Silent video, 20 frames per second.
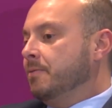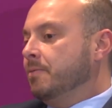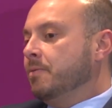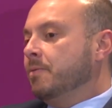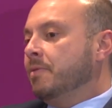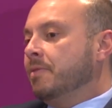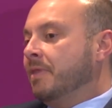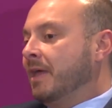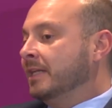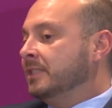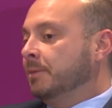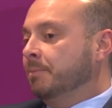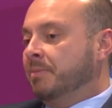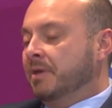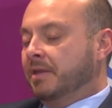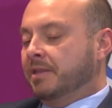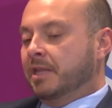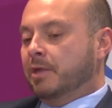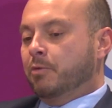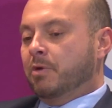that's a
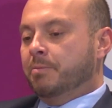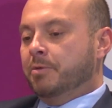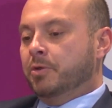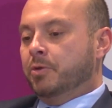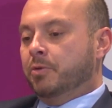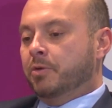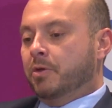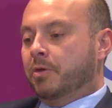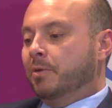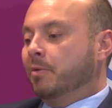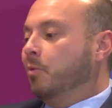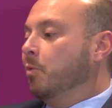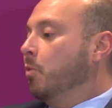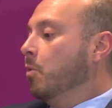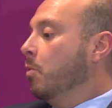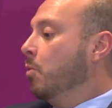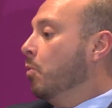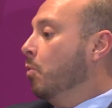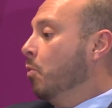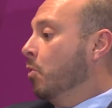big thing we've been doing on.
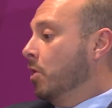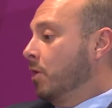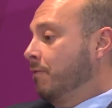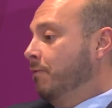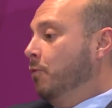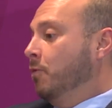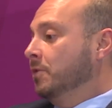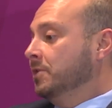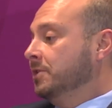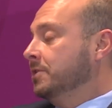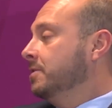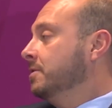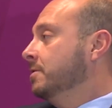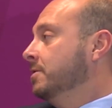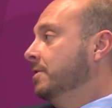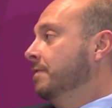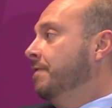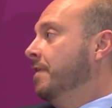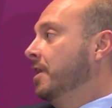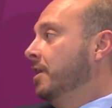Workforce
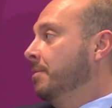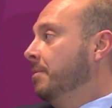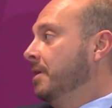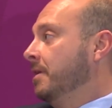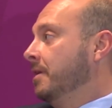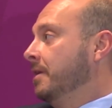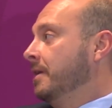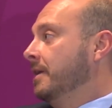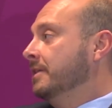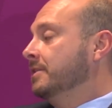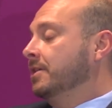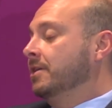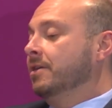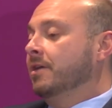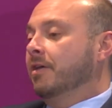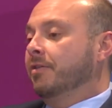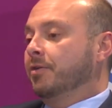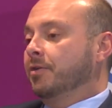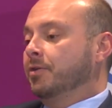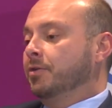development is
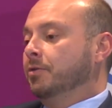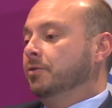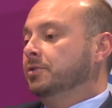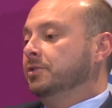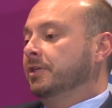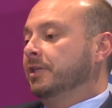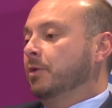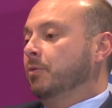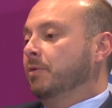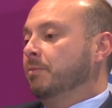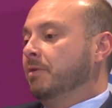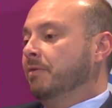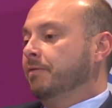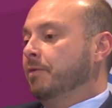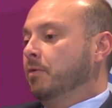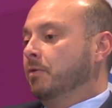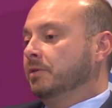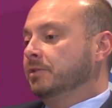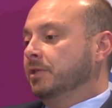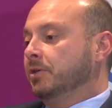another huge thing that we've been
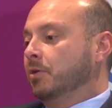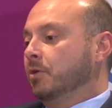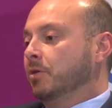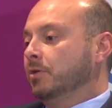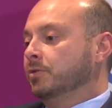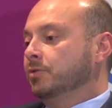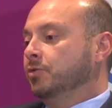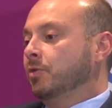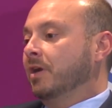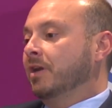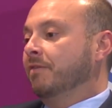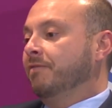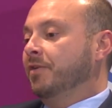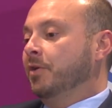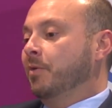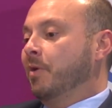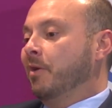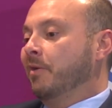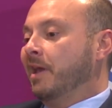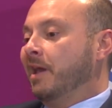focusing on, trying to
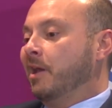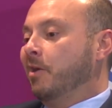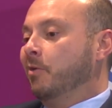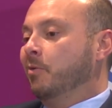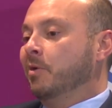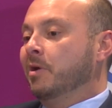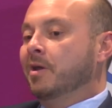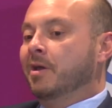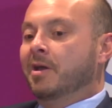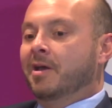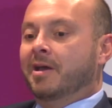figure out how